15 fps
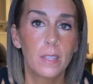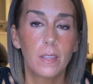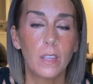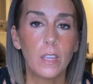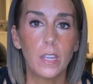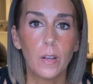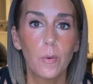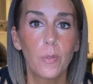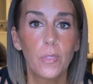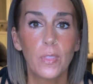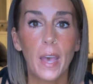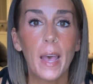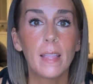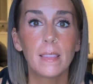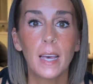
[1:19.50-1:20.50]
you know,
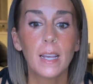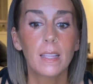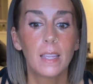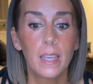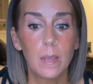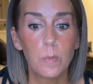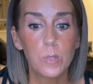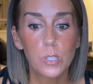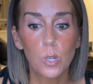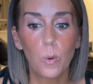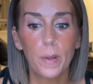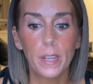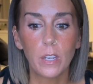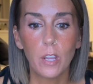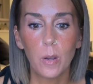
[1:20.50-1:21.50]
that, that claim was
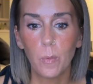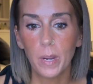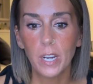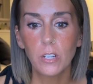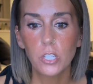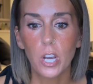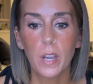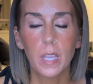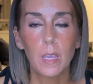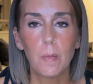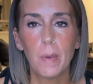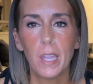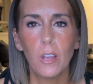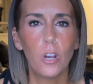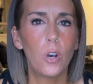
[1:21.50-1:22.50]
going nowhere, talking
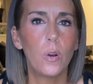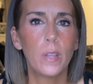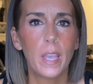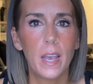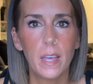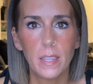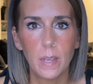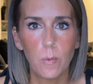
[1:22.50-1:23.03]
about, oh, yeah, they